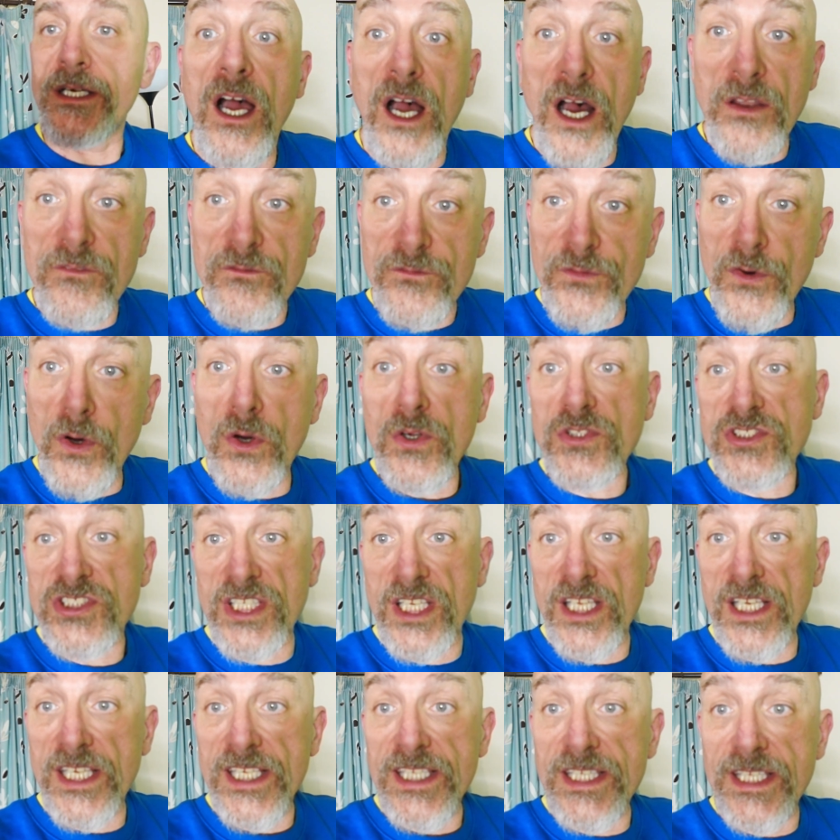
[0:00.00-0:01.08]

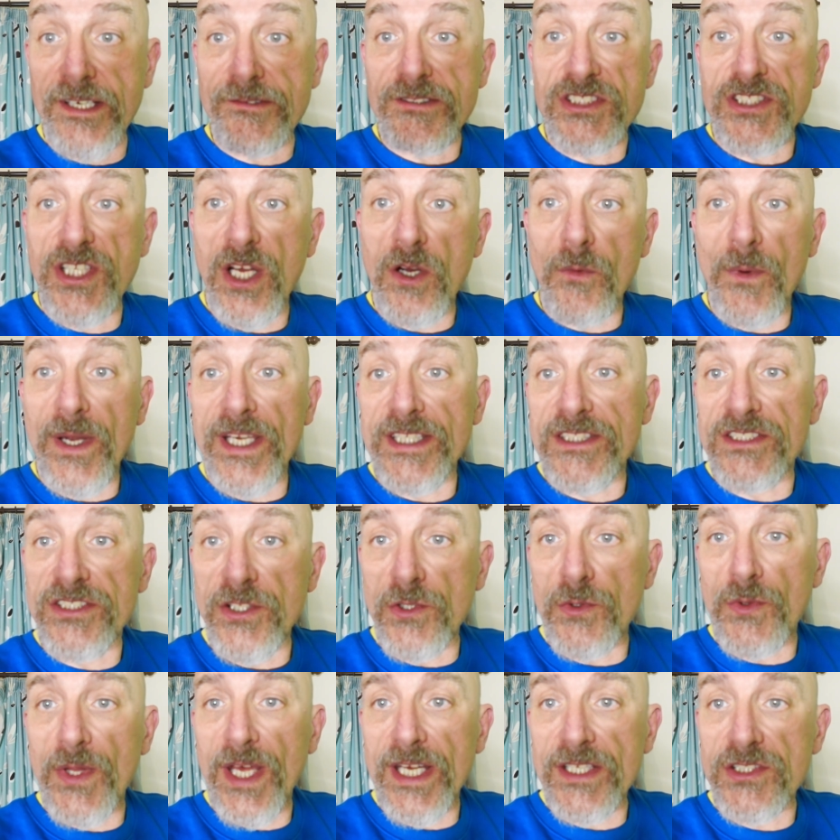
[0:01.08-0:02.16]
Unfortunately, there is no way to
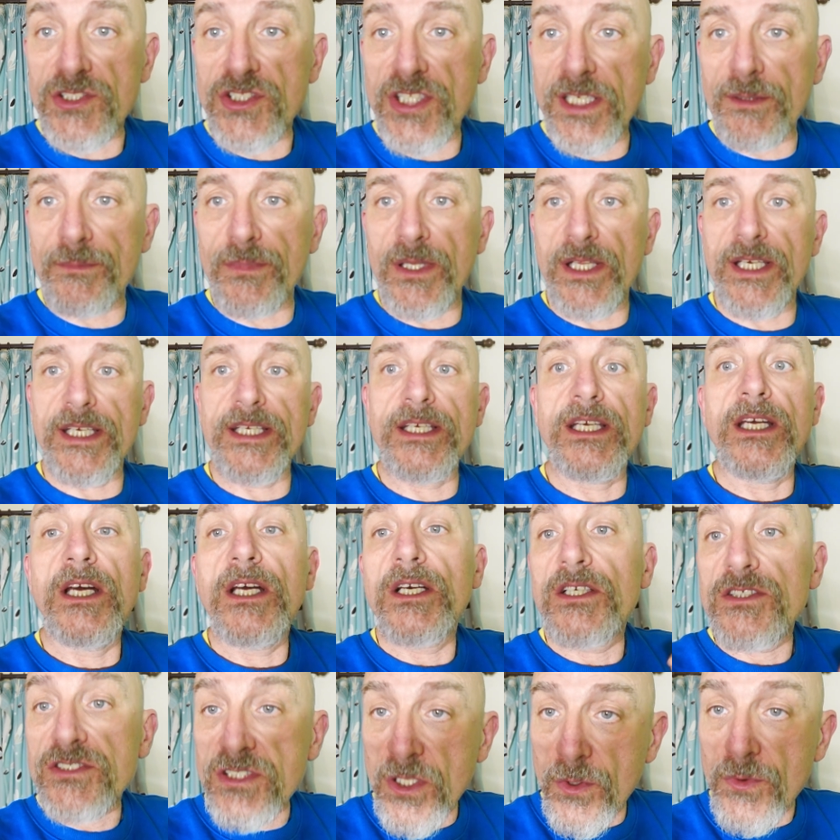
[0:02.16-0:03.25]
do that cheaply,
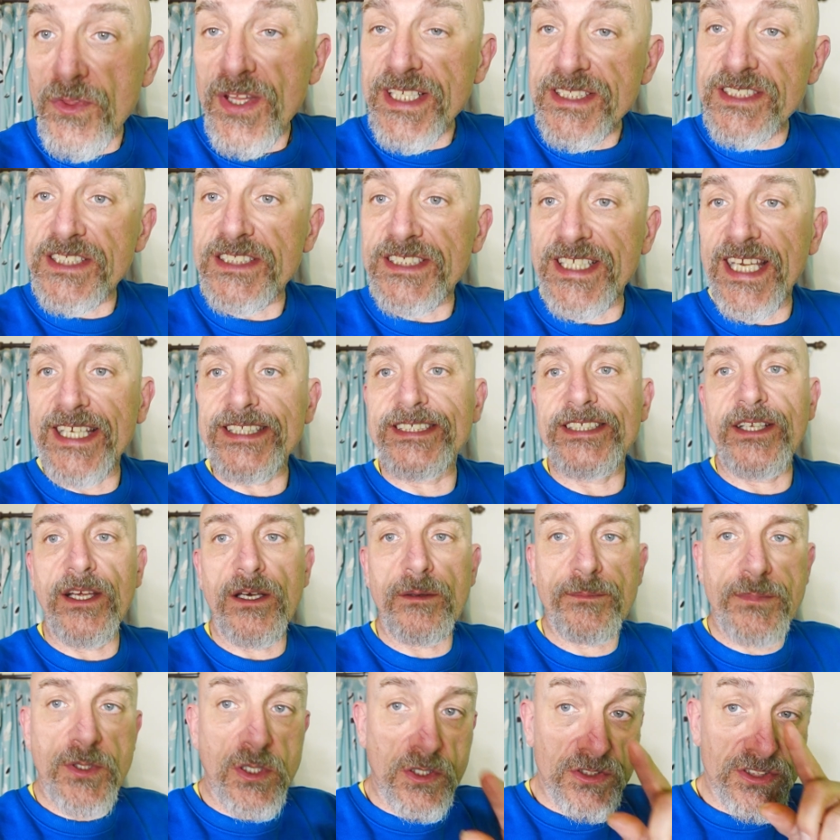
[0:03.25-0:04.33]
so this has ended
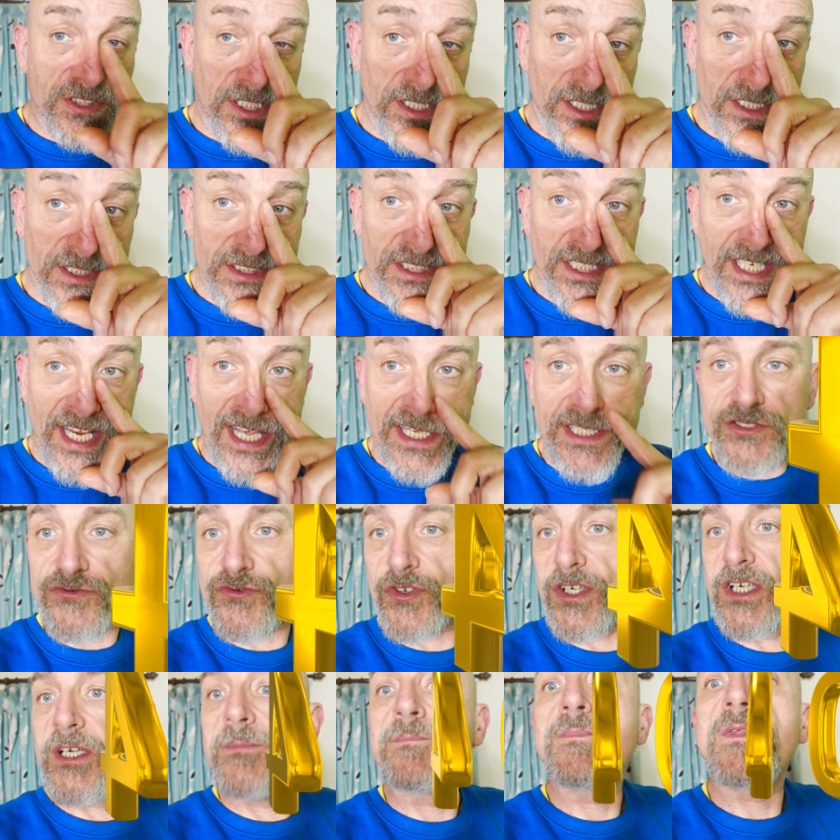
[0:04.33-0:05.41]
up costing us an
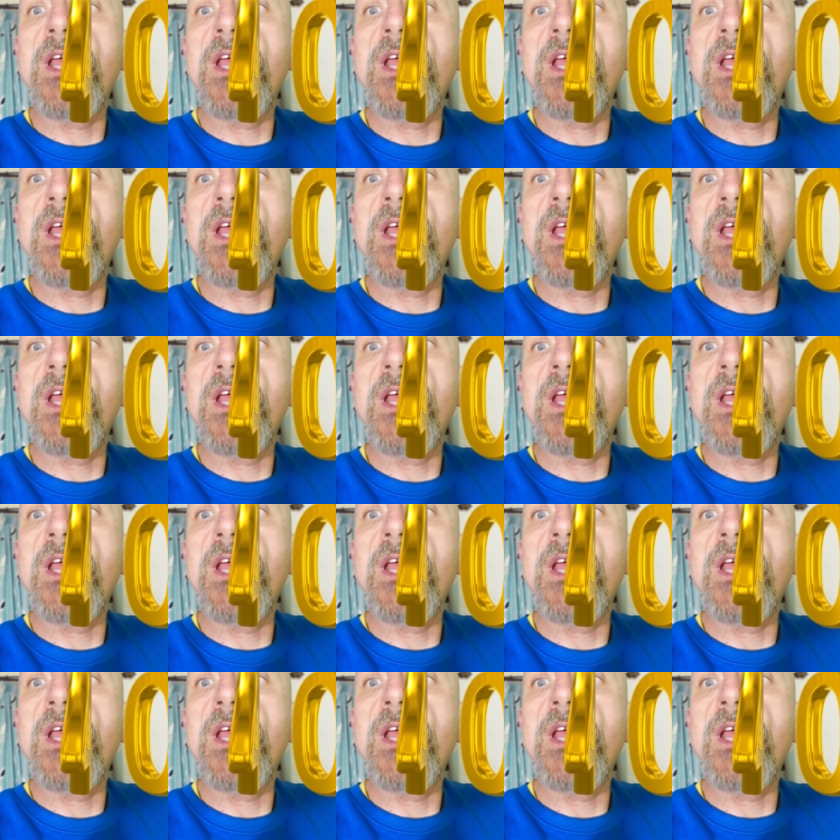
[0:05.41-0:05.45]
extra